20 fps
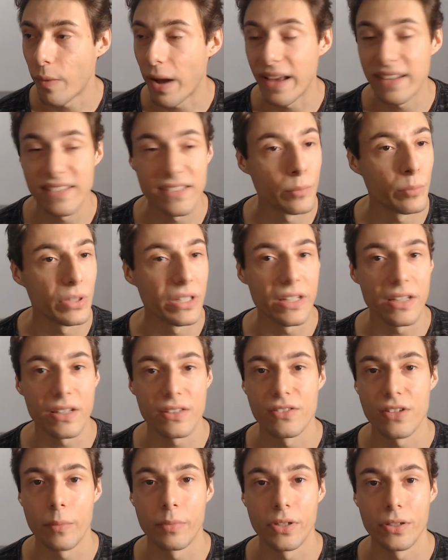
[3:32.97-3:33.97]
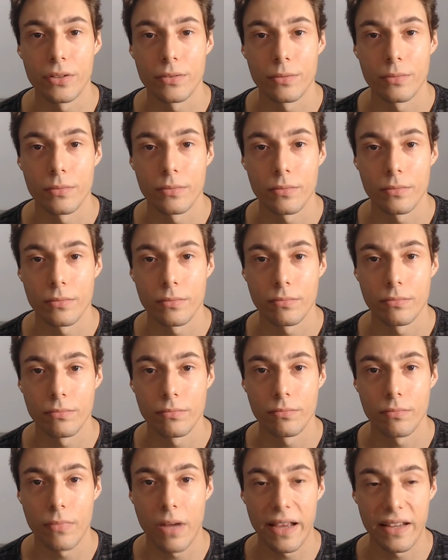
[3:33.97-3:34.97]
I simply accept it.
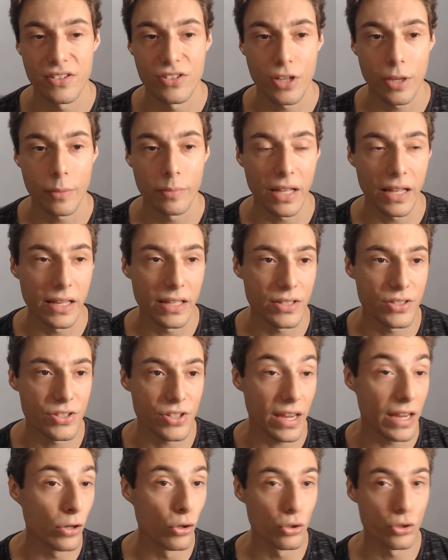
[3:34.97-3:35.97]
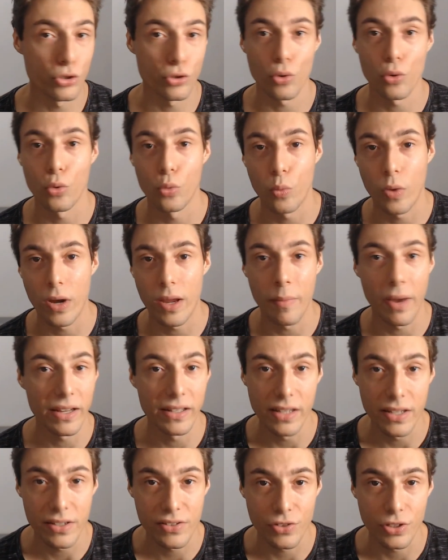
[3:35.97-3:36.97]
I accept that it's in a certain way
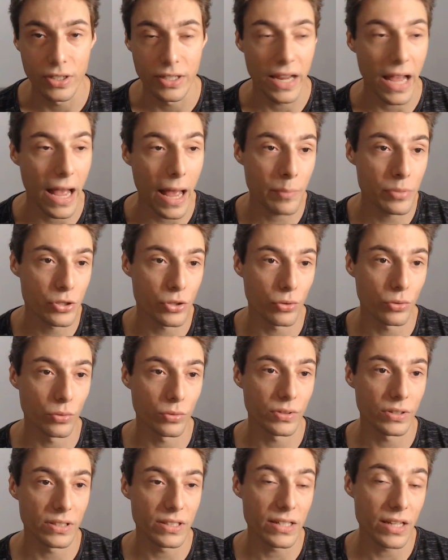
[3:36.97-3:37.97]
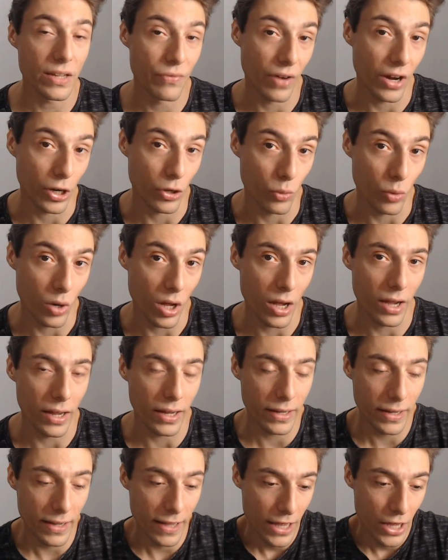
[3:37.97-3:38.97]
my destiny. Absolutely, if I
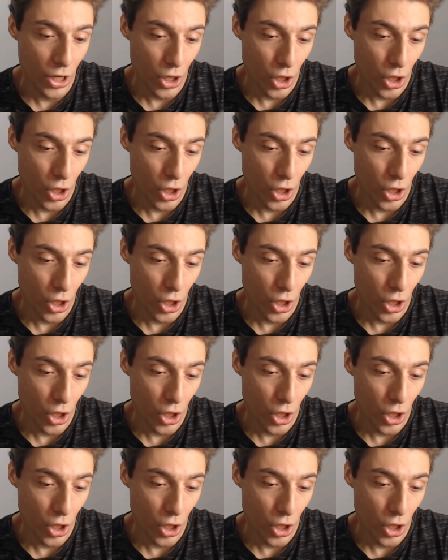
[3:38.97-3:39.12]
cry,